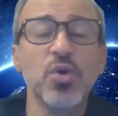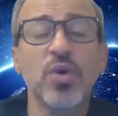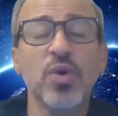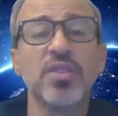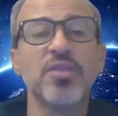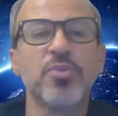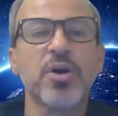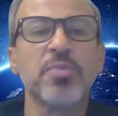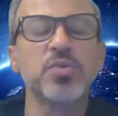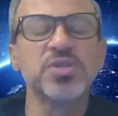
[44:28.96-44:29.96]
Well, the
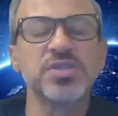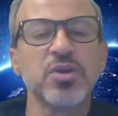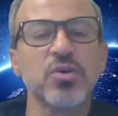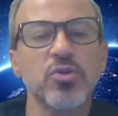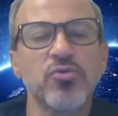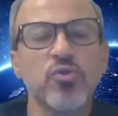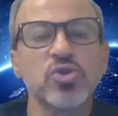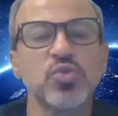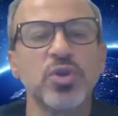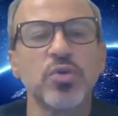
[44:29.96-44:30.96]
problem with silicone, of course,
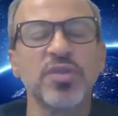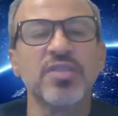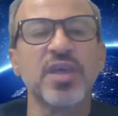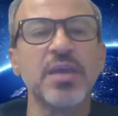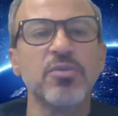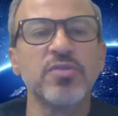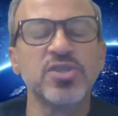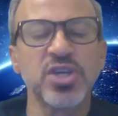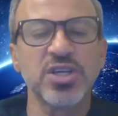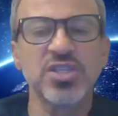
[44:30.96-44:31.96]
we know that the aim of
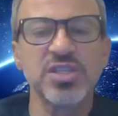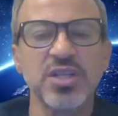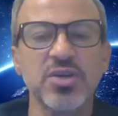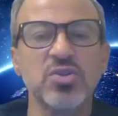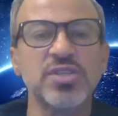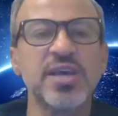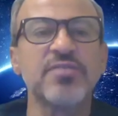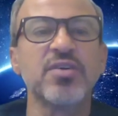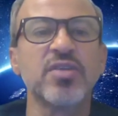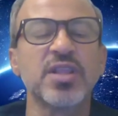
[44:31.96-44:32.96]
injecting silicone is
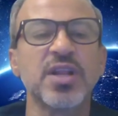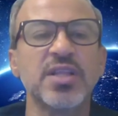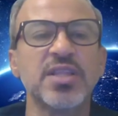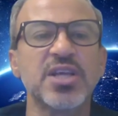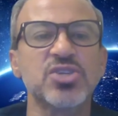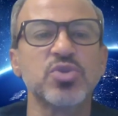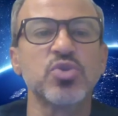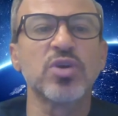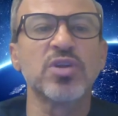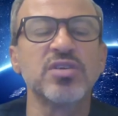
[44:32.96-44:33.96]
having retinal attachment
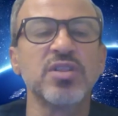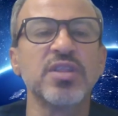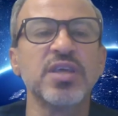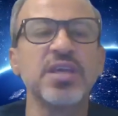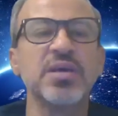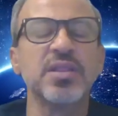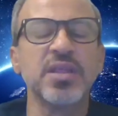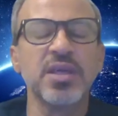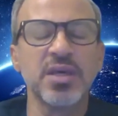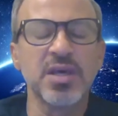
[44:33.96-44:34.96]
or until the
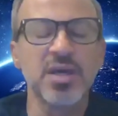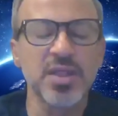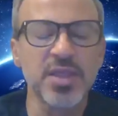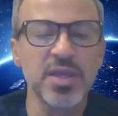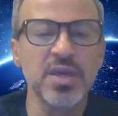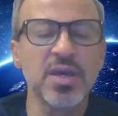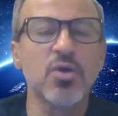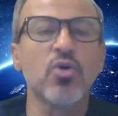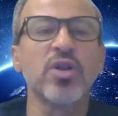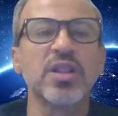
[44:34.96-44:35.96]

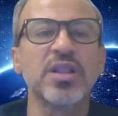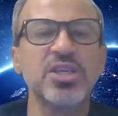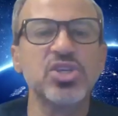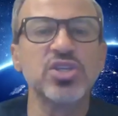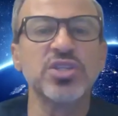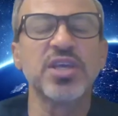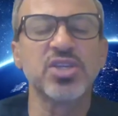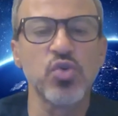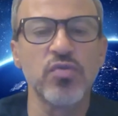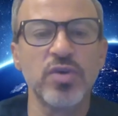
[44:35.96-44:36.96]
chorioretinal adhesion takes
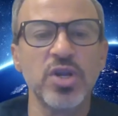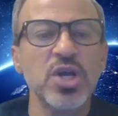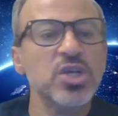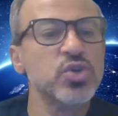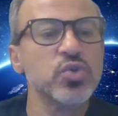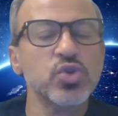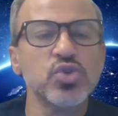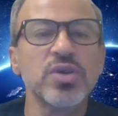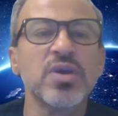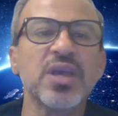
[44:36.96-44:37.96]
over. So
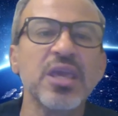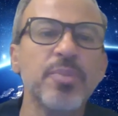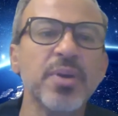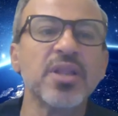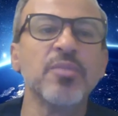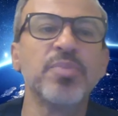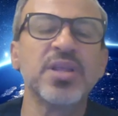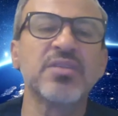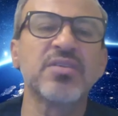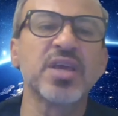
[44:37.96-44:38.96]
usually keeping it in a
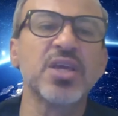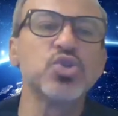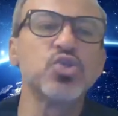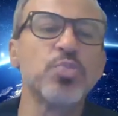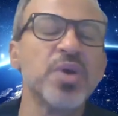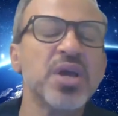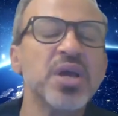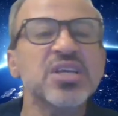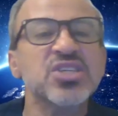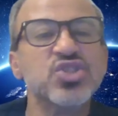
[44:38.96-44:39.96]
pediatric age group
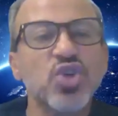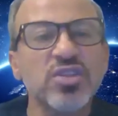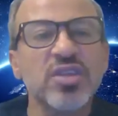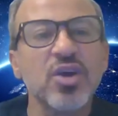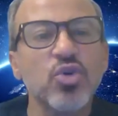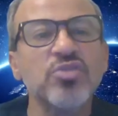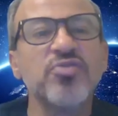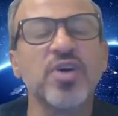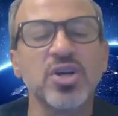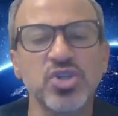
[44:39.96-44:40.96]
is not a good
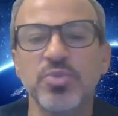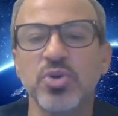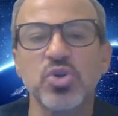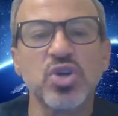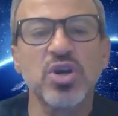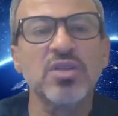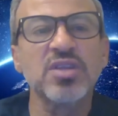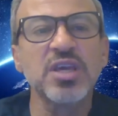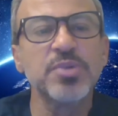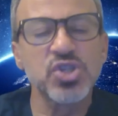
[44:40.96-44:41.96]
function because you can't
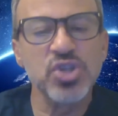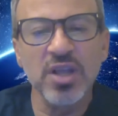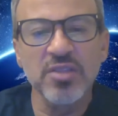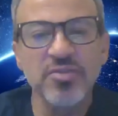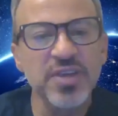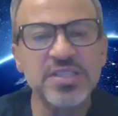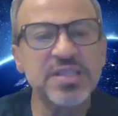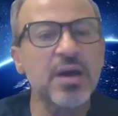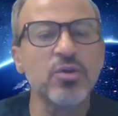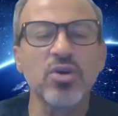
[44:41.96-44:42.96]
keep a child face
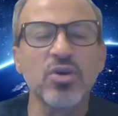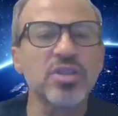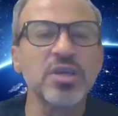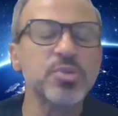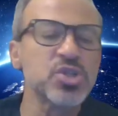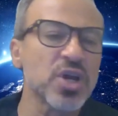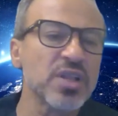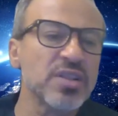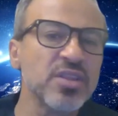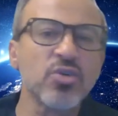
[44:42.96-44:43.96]
down. You can't keep a child
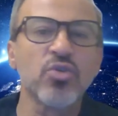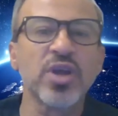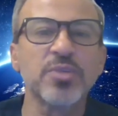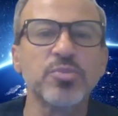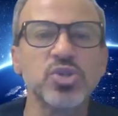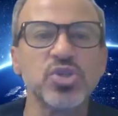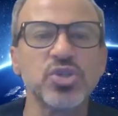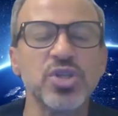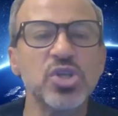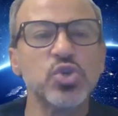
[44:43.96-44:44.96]
in the correct position.
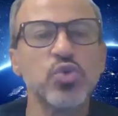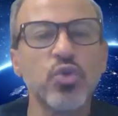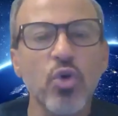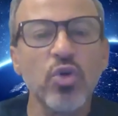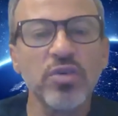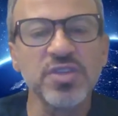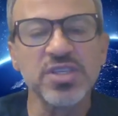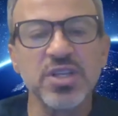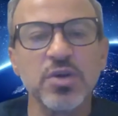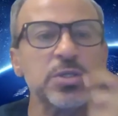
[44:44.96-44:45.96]
So the role of the
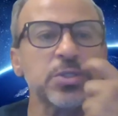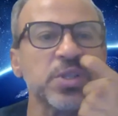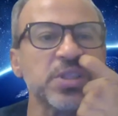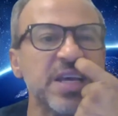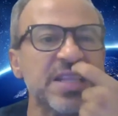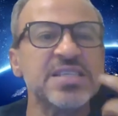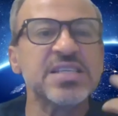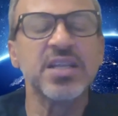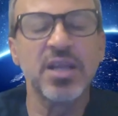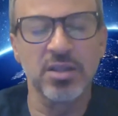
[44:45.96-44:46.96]
silicone is not that as
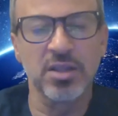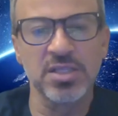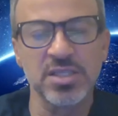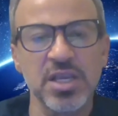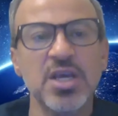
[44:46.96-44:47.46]
in adults.